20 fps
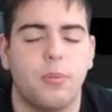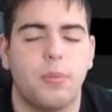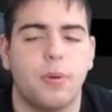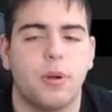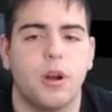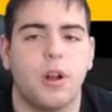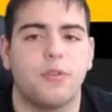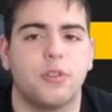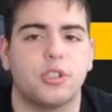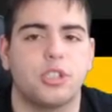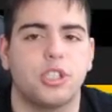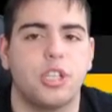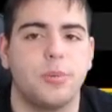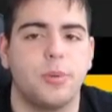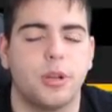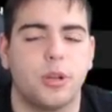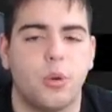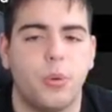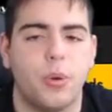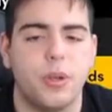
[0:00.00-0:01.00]
will put it up for
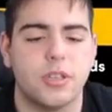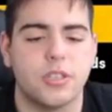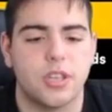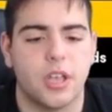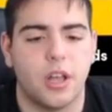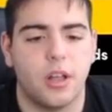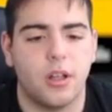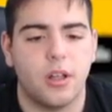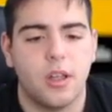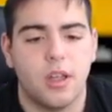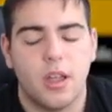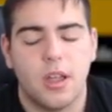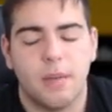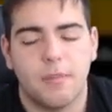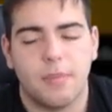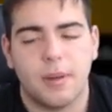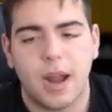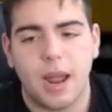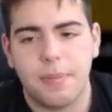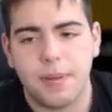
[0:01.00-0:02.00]
cheaper than Quick Sell,
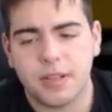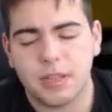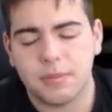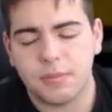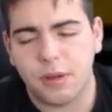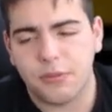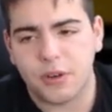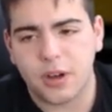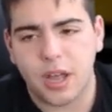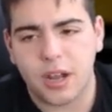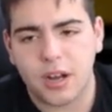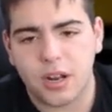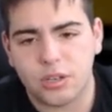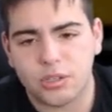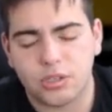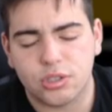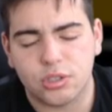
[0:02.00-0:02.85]
but I picked them up for nine hundred,